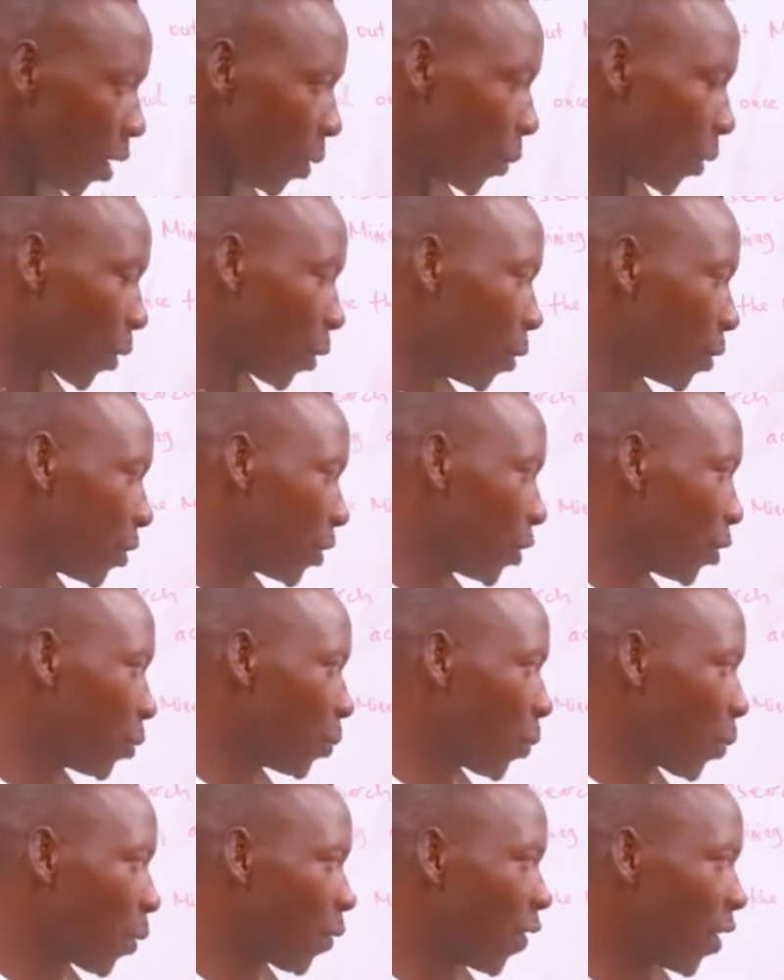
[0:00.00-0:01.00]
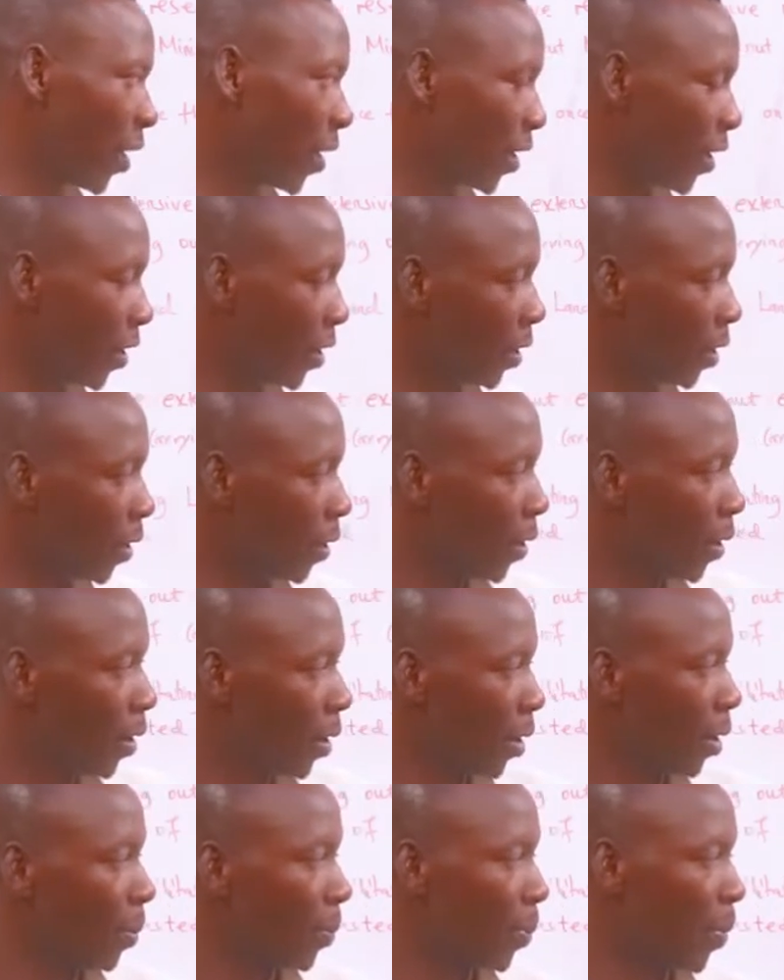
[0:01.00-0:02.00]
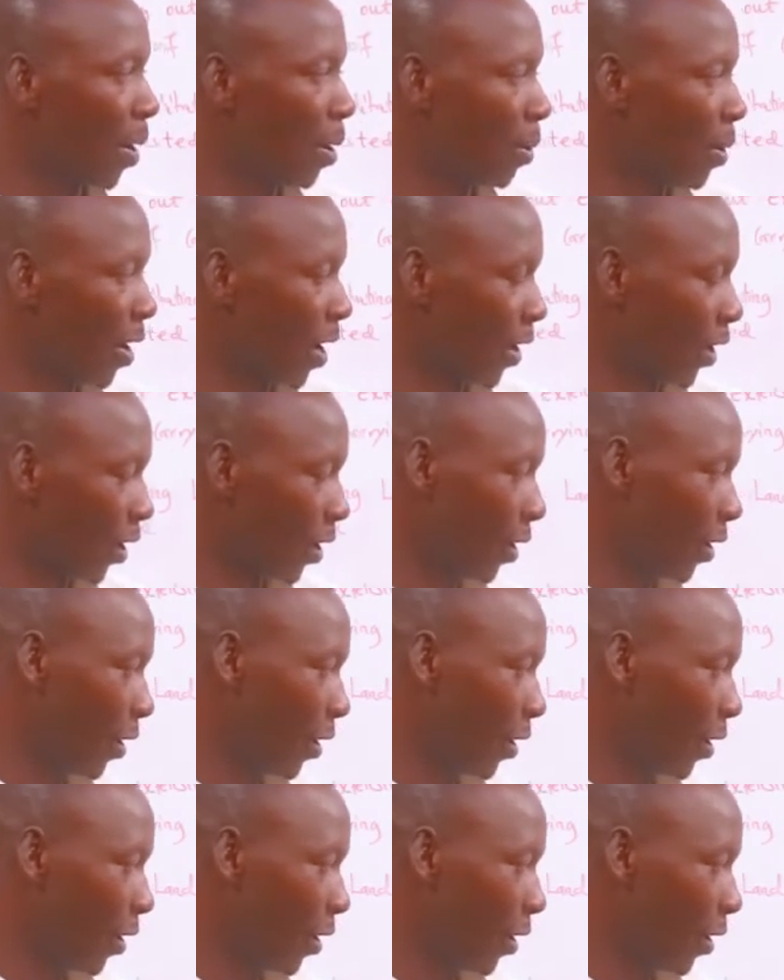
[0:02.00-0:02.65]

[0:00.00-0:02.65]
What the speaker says: because it provides power like